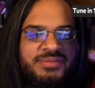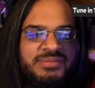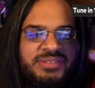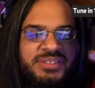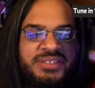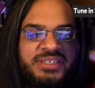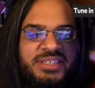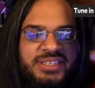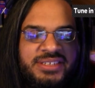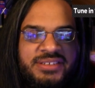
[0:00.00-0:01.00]

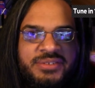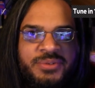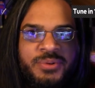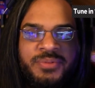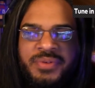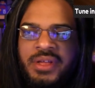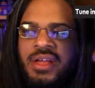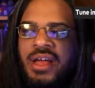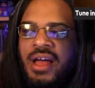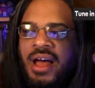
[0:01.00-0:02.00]
Oof.
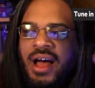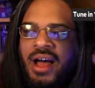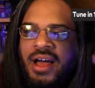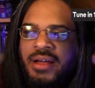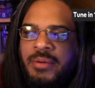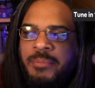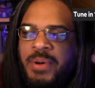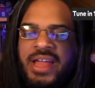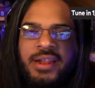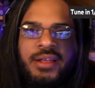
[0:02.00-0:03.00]

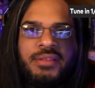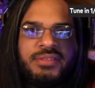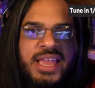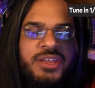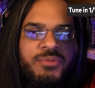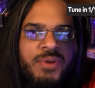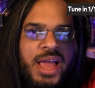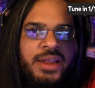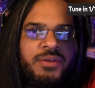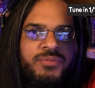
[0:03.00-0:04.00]
But thank you,
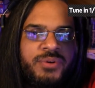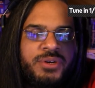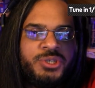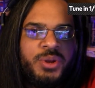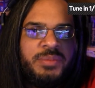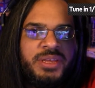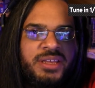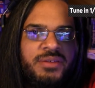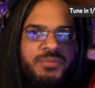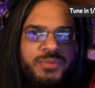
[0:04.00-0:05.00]
Ryan, for joining
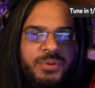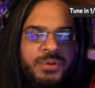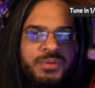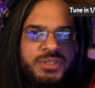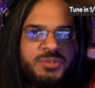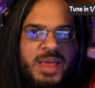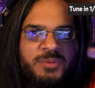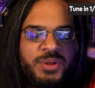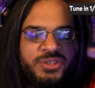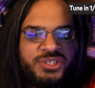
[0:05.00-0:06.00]
me for the
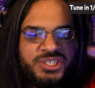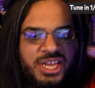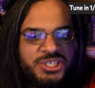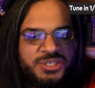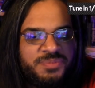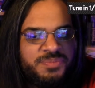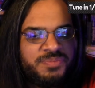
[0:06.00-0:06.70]
Smash Brothers discussion.